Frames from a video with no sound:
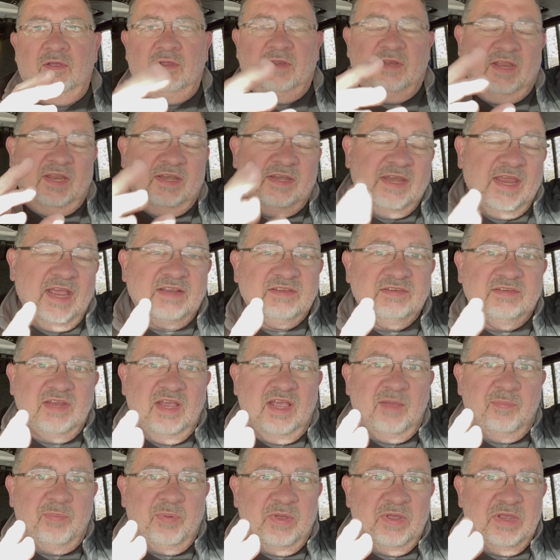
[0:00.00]
And next
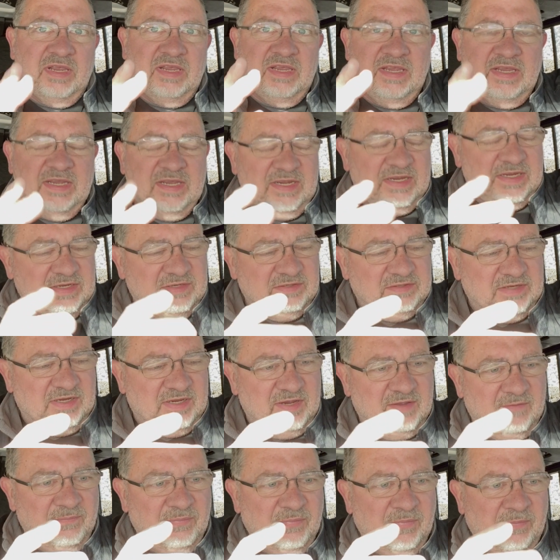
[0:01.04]
up is,
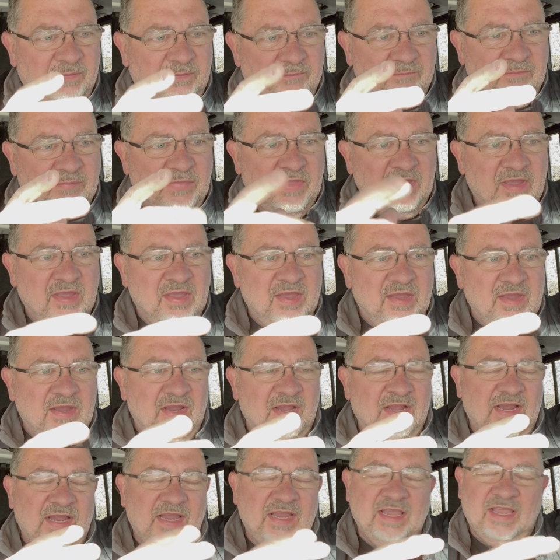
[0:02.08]

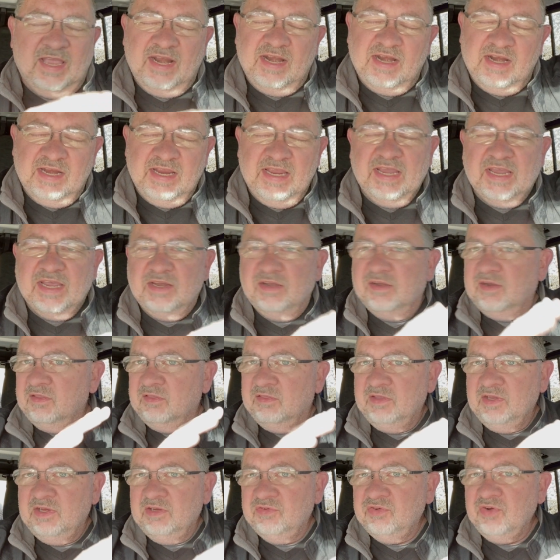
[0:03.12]
and again,
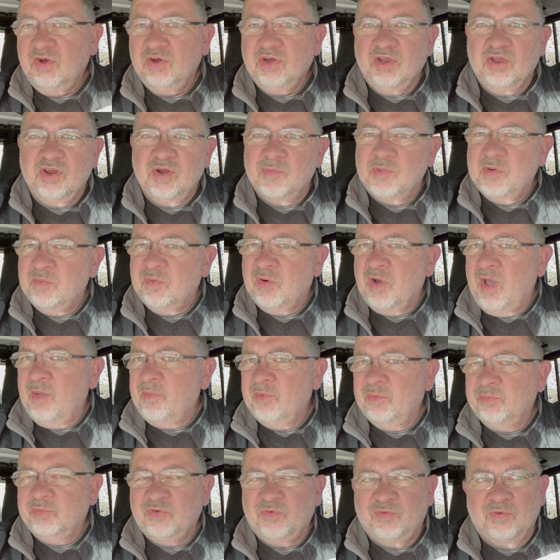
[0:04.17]
these aren't going to be
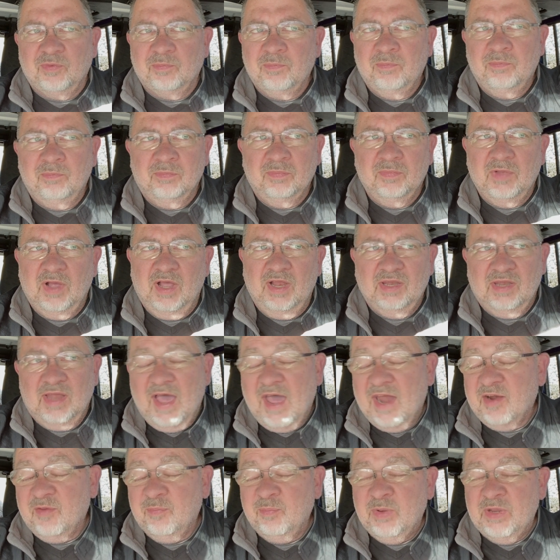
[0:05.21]
problems for a
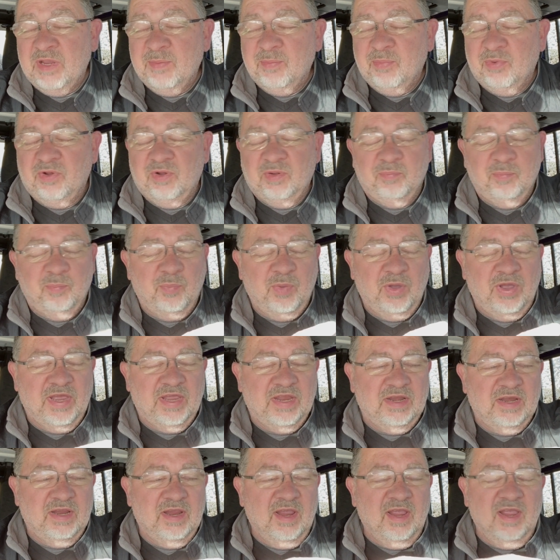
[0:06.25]
lot of people,
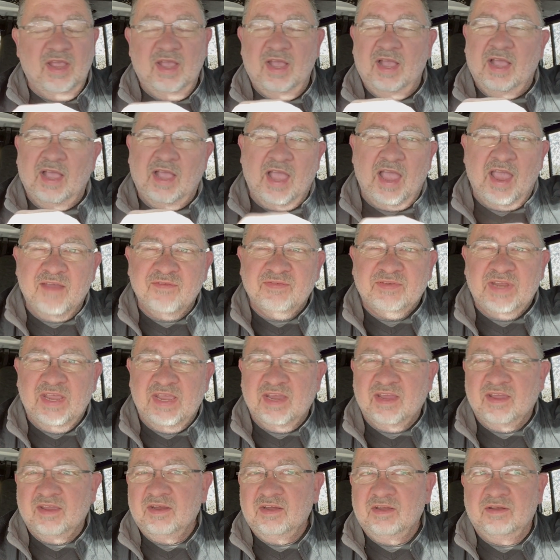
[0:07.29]
but I've
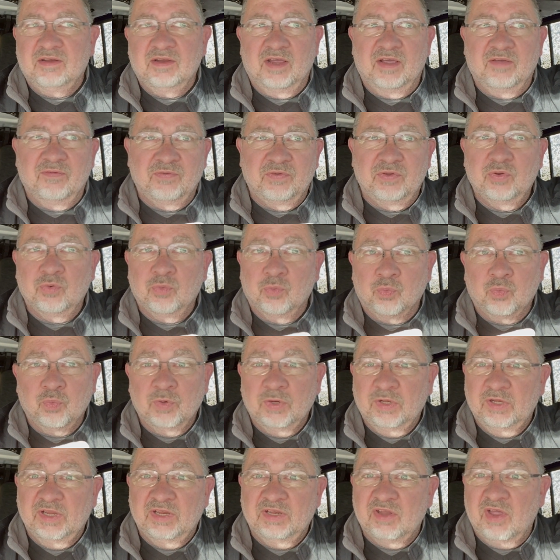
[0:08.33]
taken a few
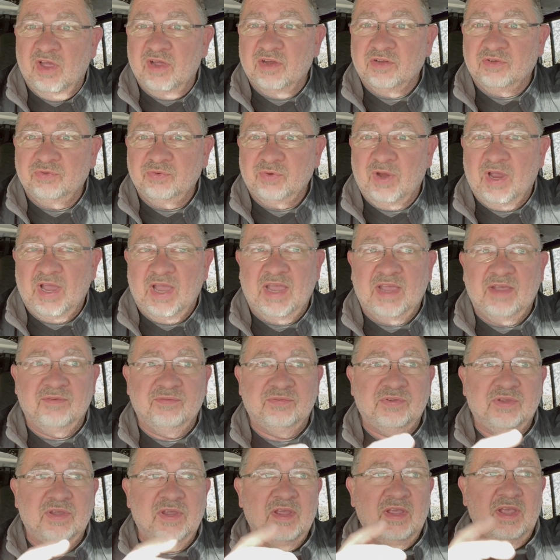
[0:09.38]
really long
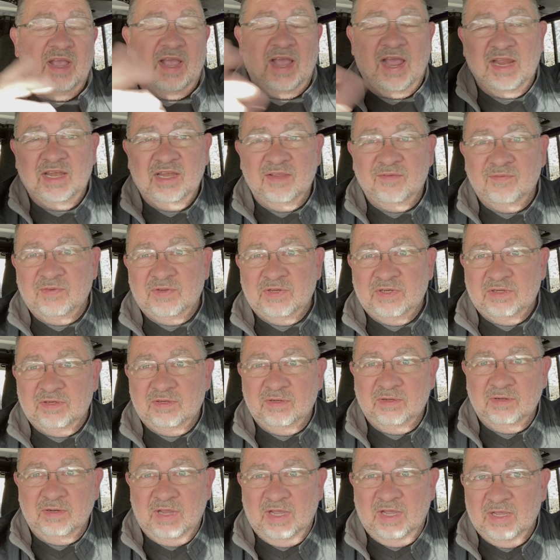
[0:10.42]
drives. I live in
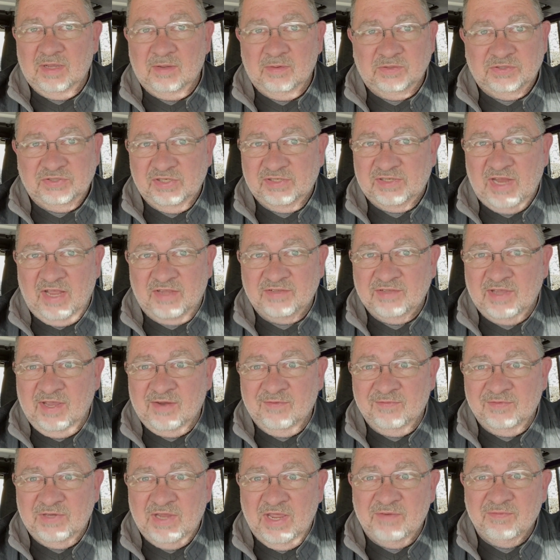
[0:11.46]
just outside
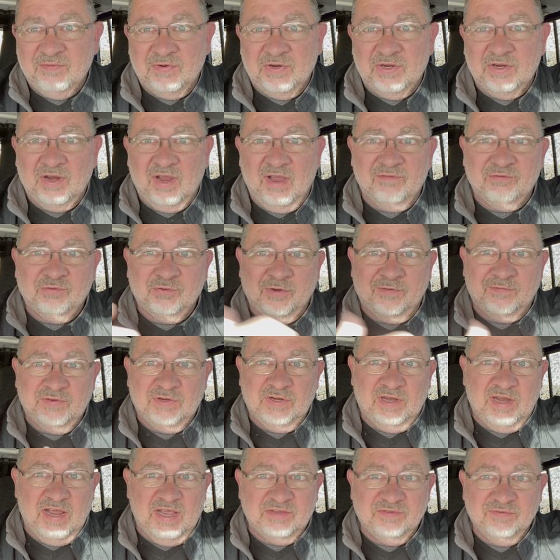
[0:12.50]
of Denver. I've driven
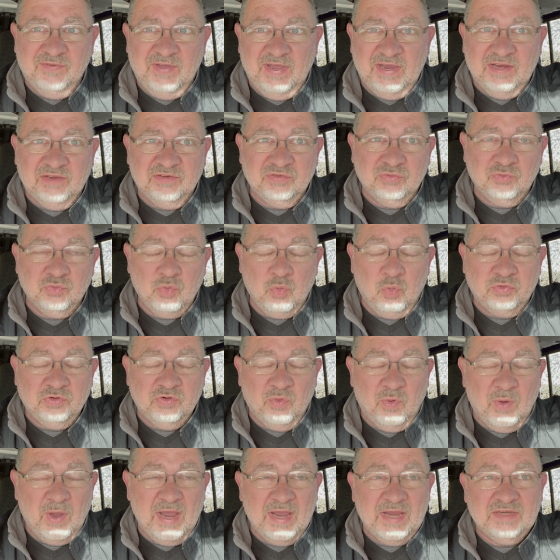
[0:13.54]
to Las Vegas
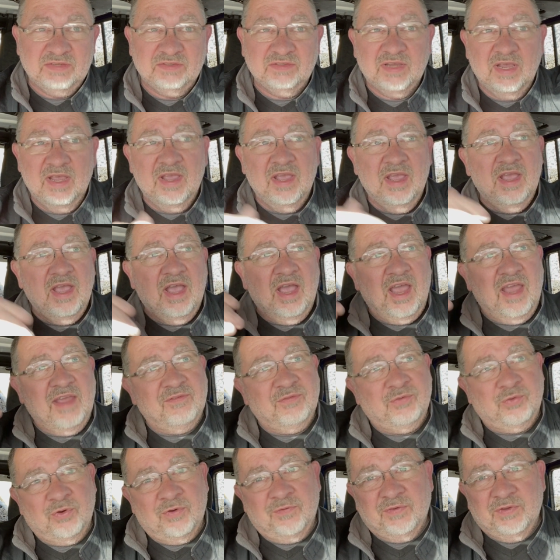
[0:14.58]
twice.
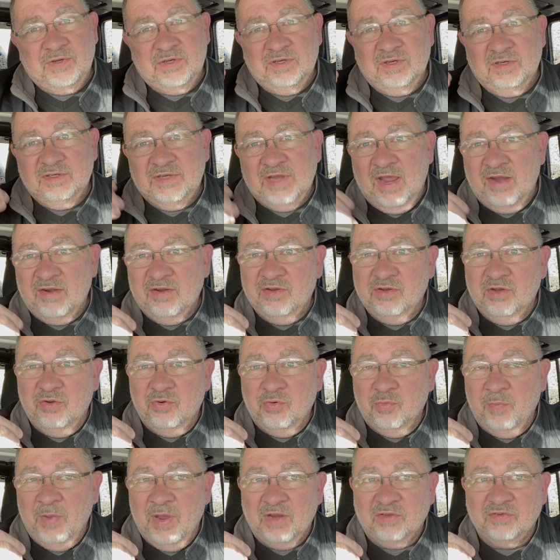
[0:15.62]
I've driven down into
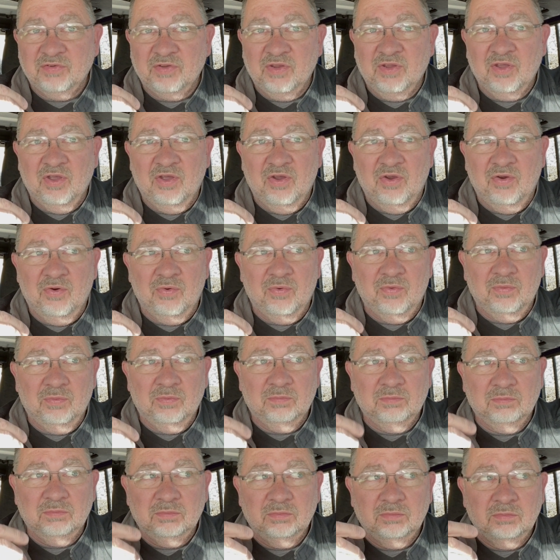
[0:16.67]
New Mexico
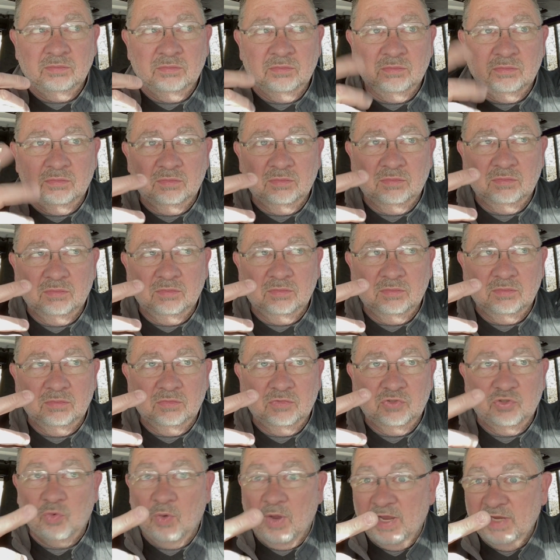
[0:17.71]

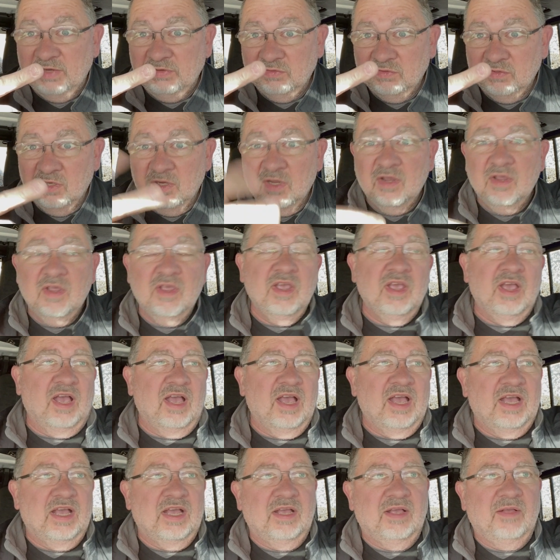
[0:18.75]
twice.
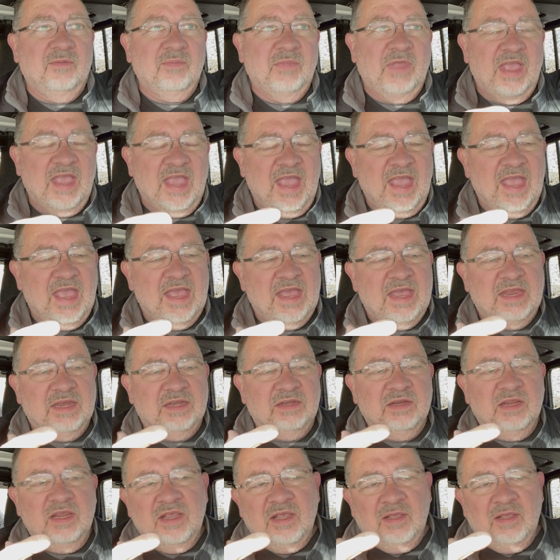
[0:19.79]
And